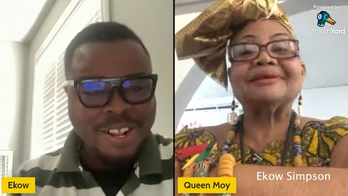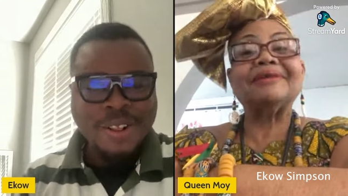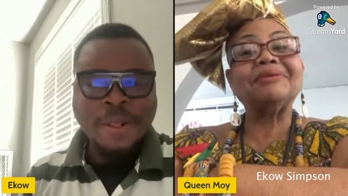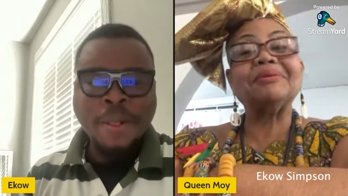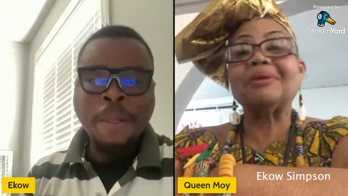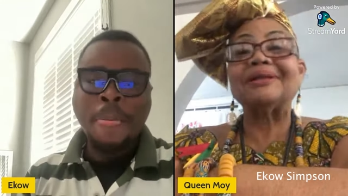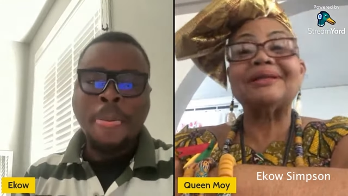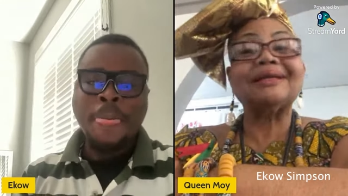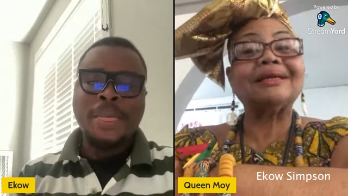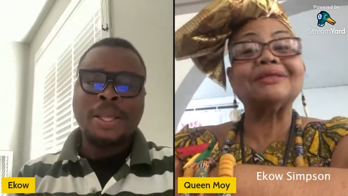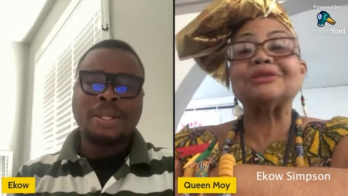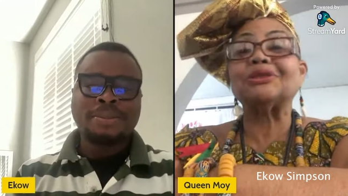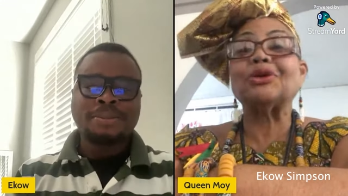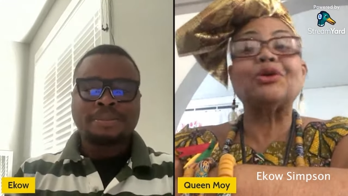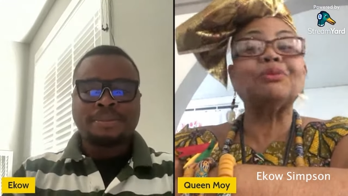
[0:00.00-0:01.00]
Speaker 1: everyone that
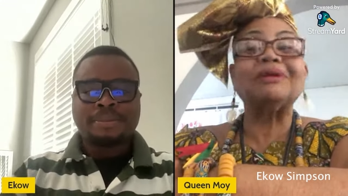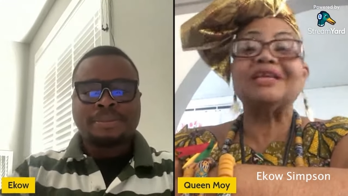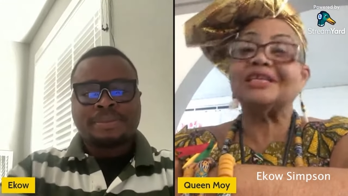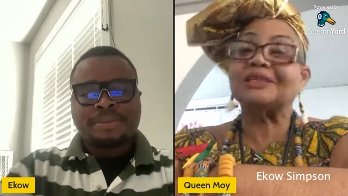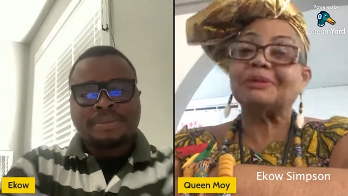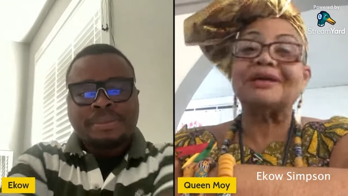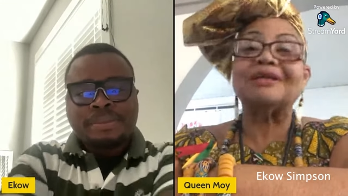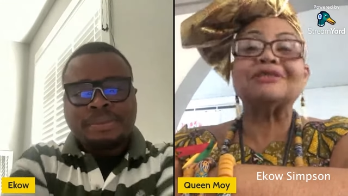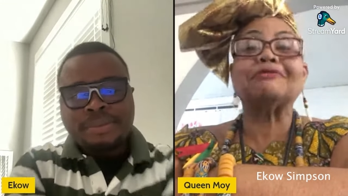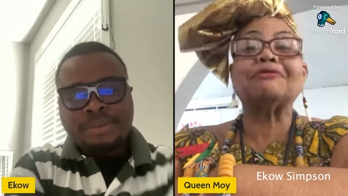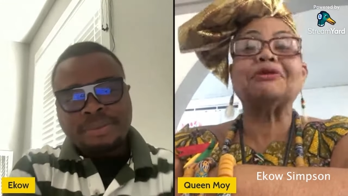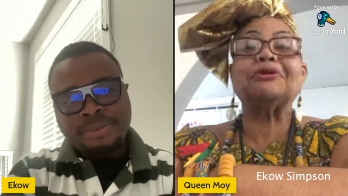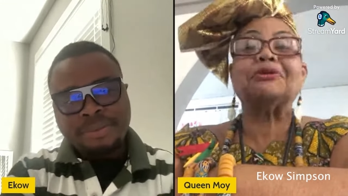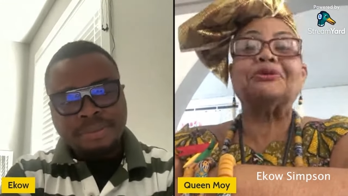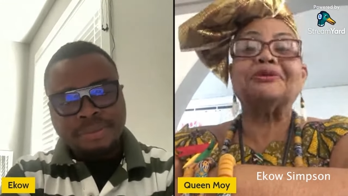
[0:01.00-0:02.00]
has known me is because of
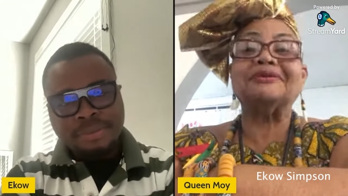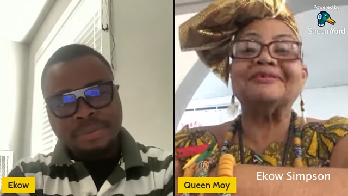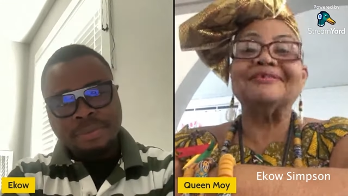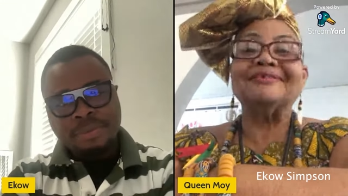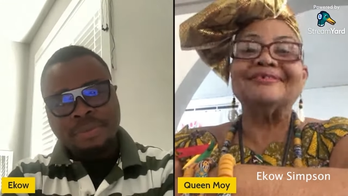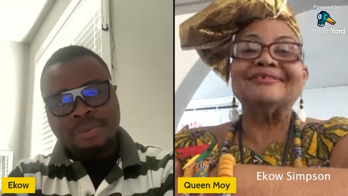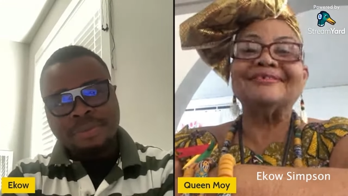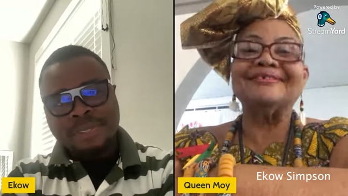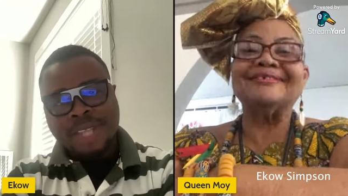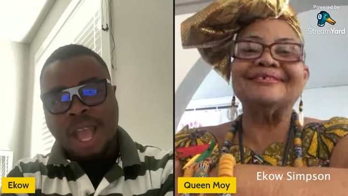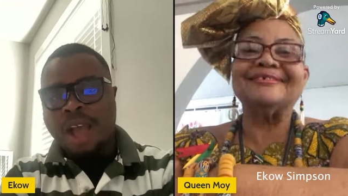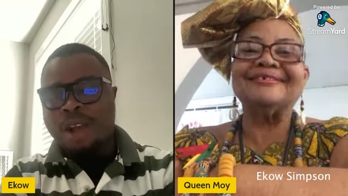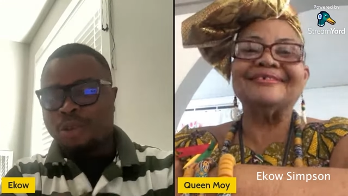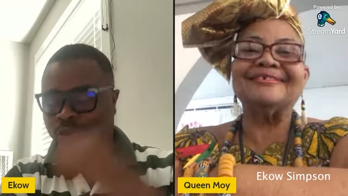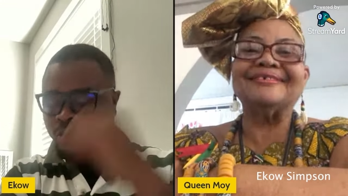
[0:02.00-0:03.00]
you
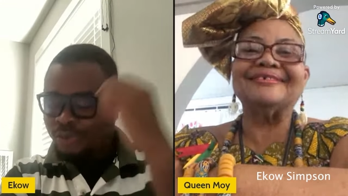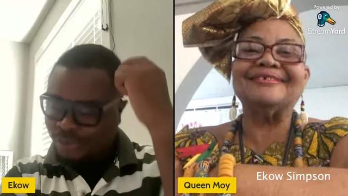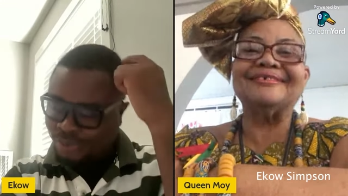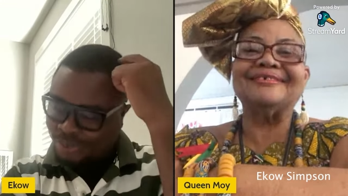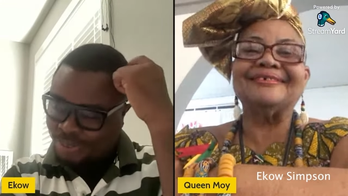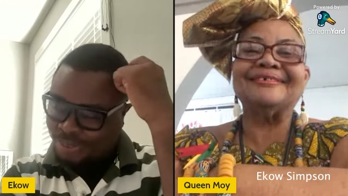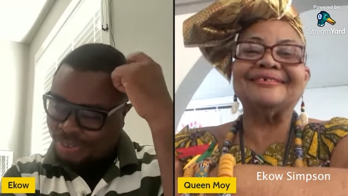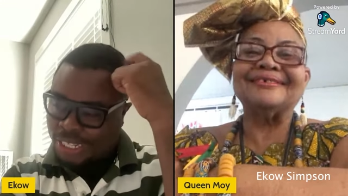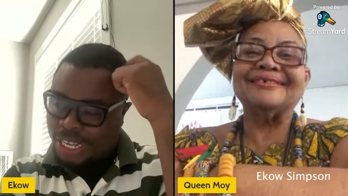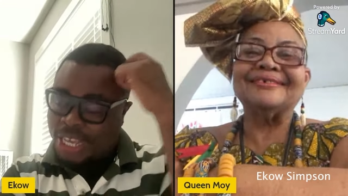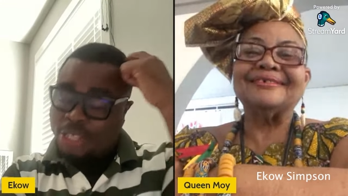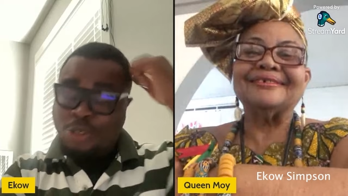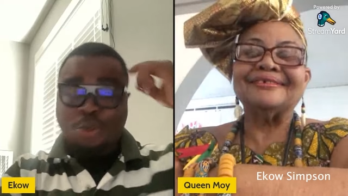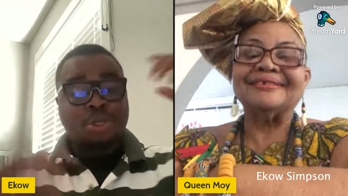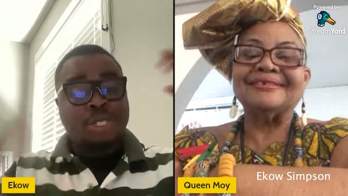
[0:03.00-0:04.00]
Speaker 2: Oh,
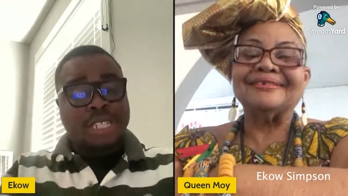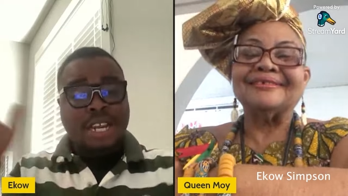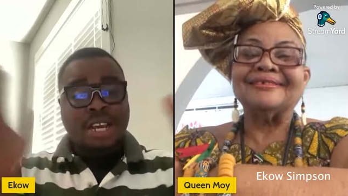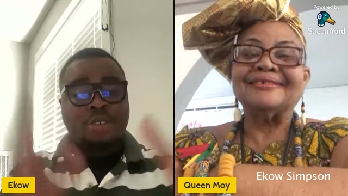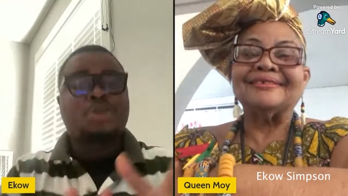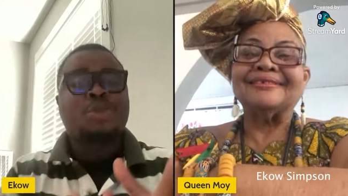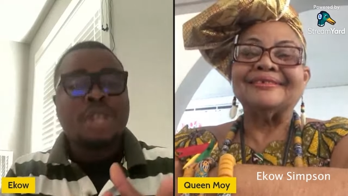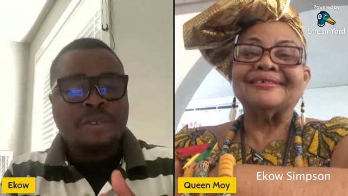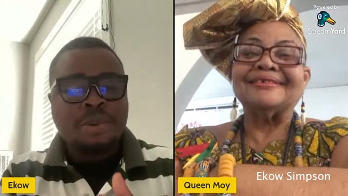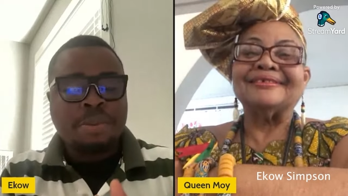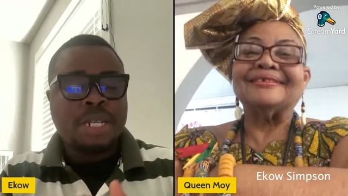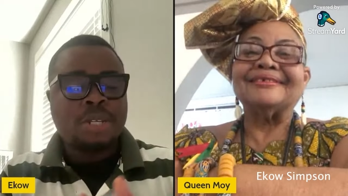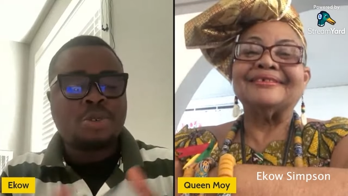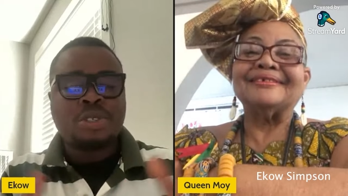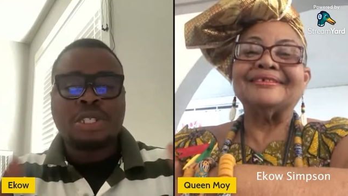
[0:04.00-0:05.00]
so shout outs to
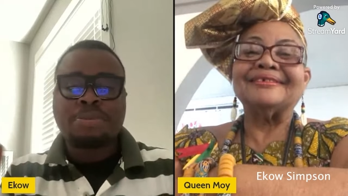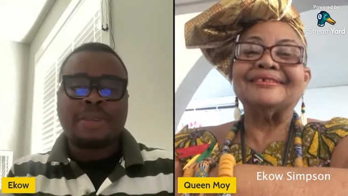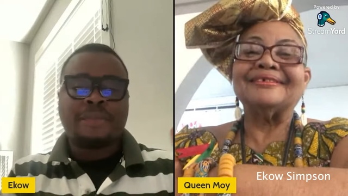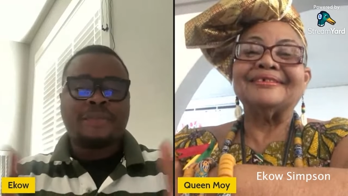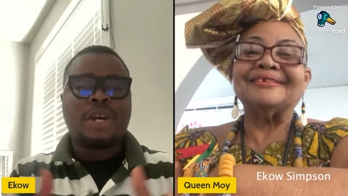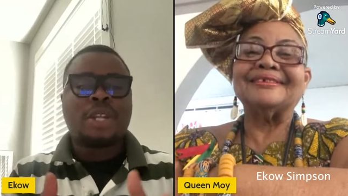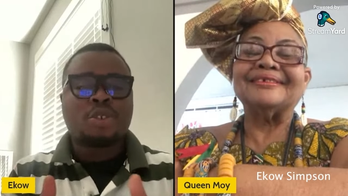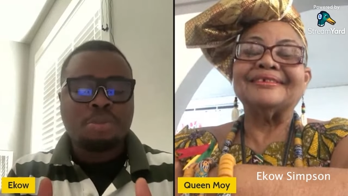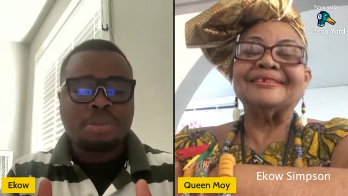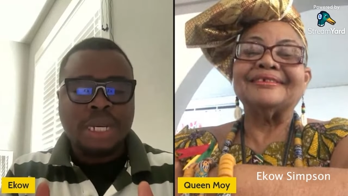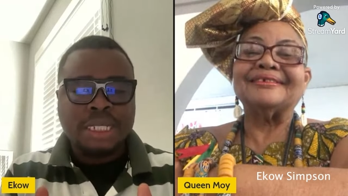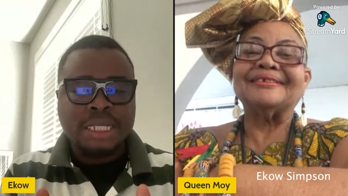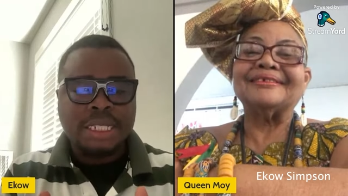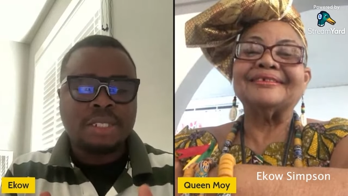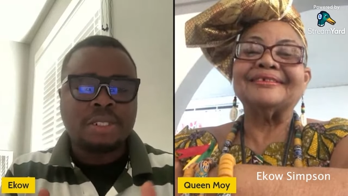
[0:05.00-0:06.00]
everybody who has been following
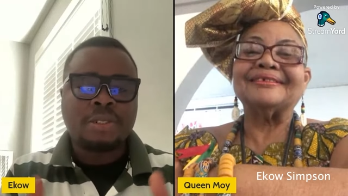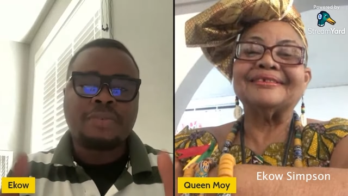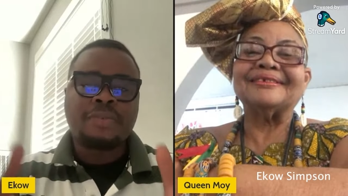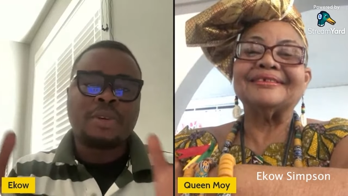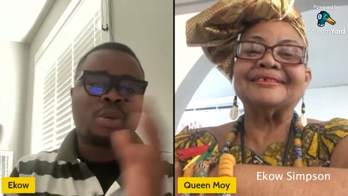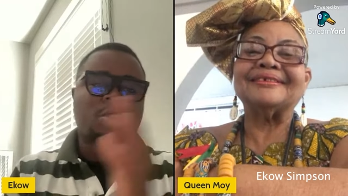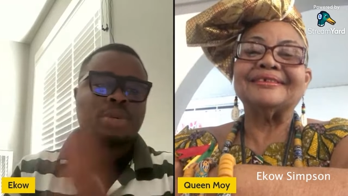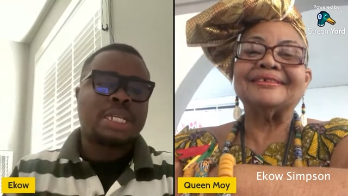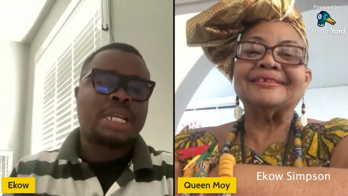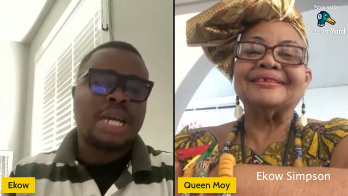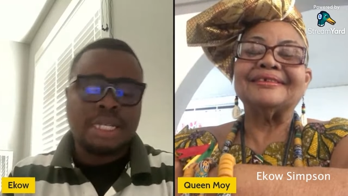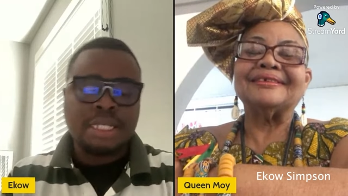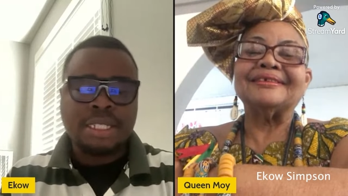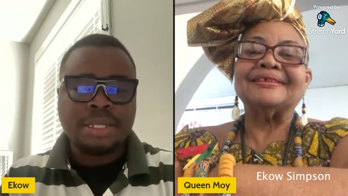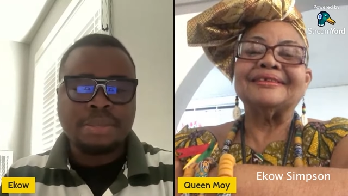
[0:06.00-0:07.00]
my channel, following
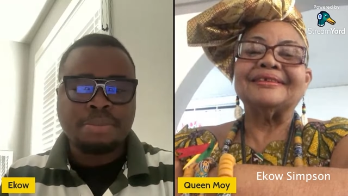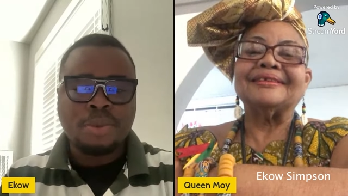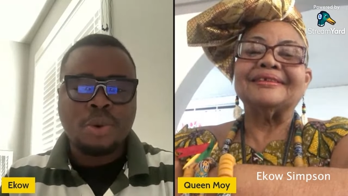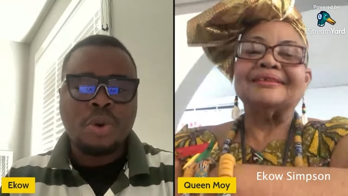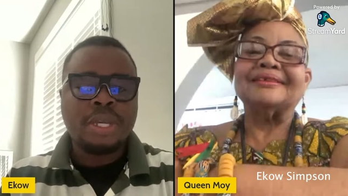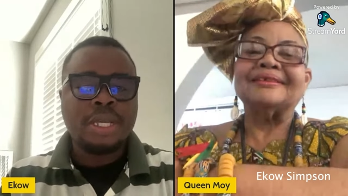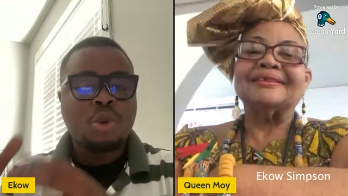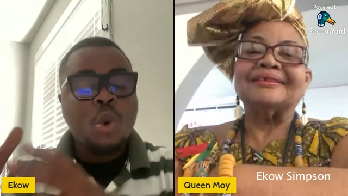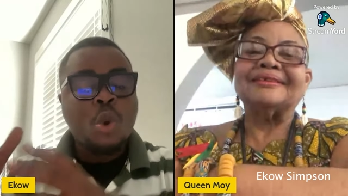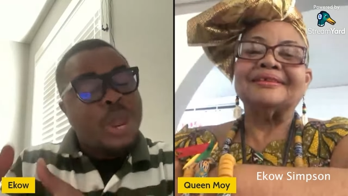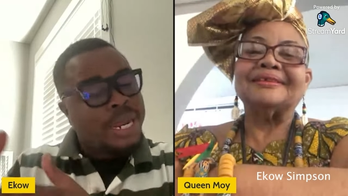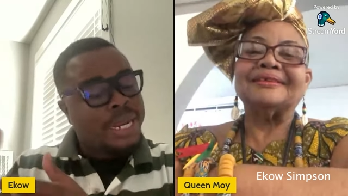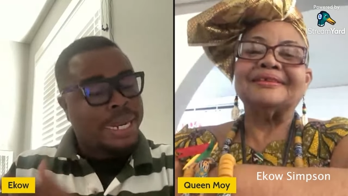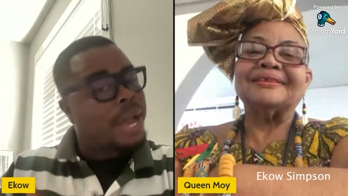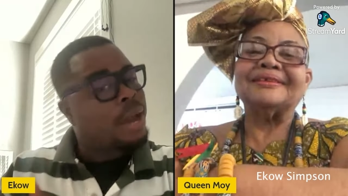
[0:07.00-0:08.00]
Auntie Moy,
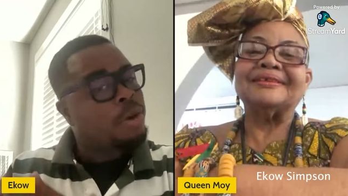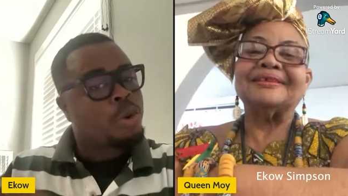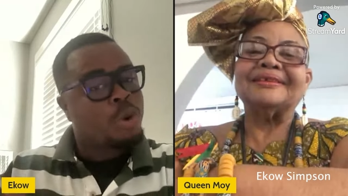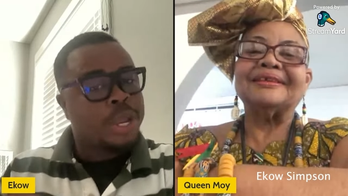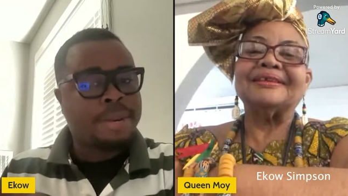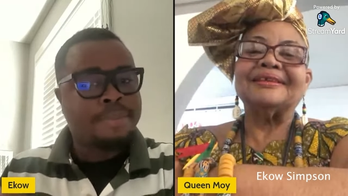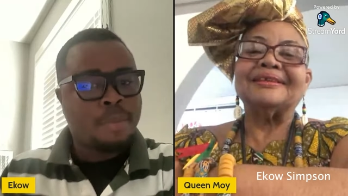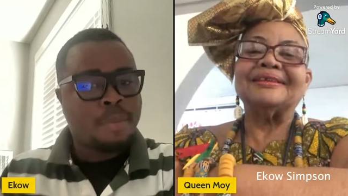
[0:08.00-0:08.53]
Queen now, Queen